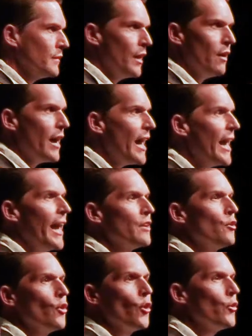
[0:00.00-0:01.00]
Now, I had
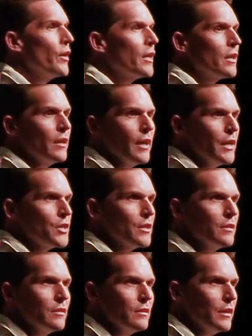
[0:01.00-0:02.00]
no
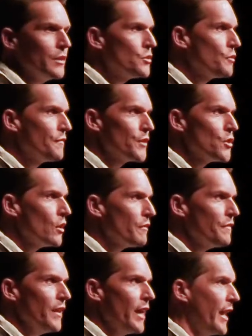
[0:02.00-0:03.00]
inclination into
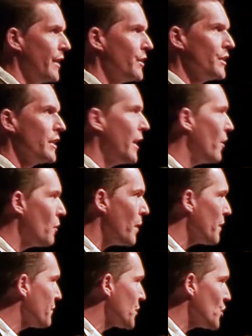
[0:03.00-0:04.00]
photography. I didn't care
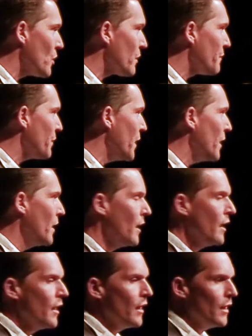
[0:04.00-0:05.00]
about photography.
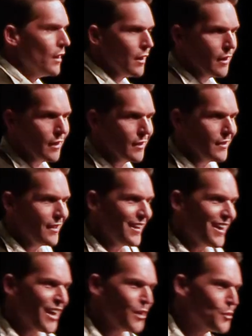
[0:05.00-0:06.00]
I
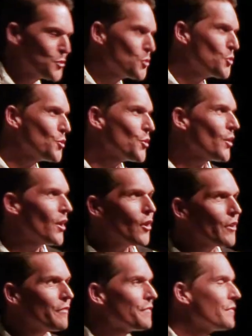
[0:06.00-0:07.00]
used to do a
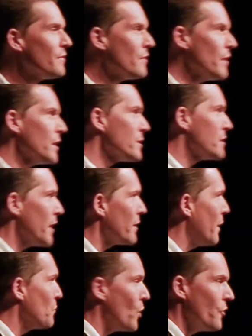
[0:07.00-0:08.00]
lot of things
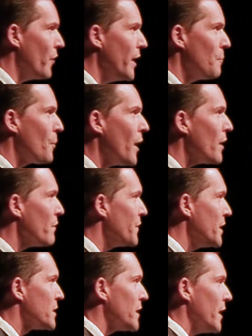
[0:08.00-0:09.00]
that I'm not really proud of
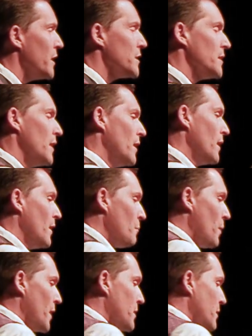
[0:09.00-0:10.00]
these days,
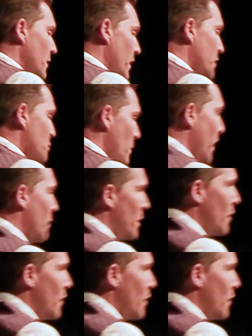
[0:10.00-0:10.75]
but it's made